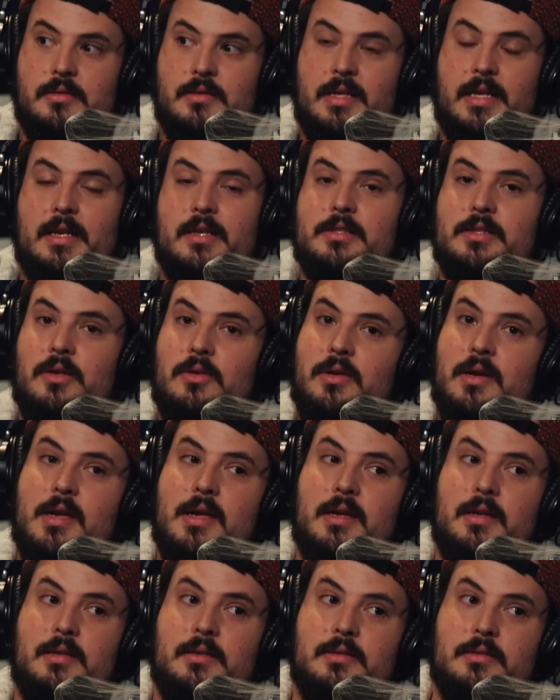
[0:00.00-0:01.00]
then it's
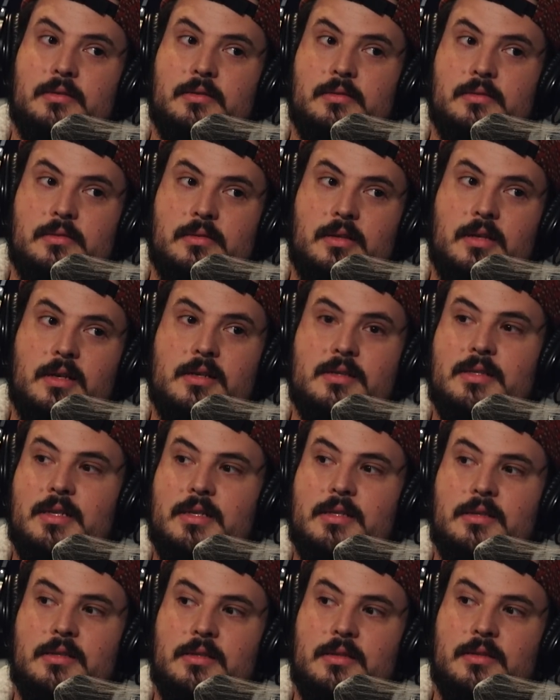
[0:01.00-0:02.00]
okay. No, if you're
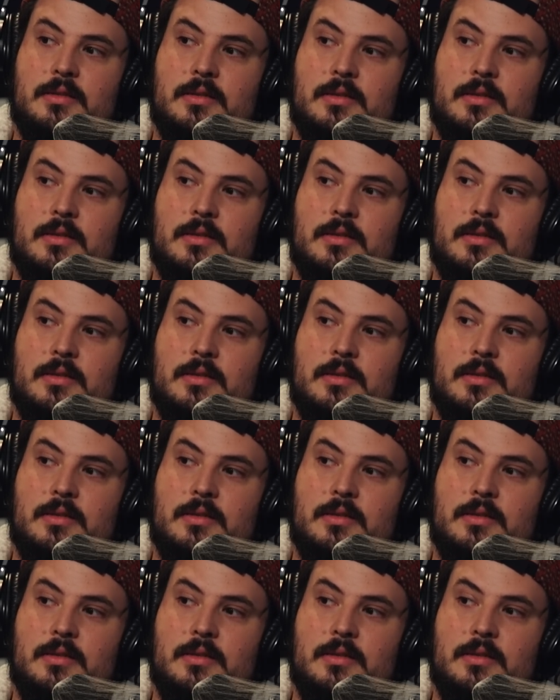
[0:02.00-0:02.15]
giving it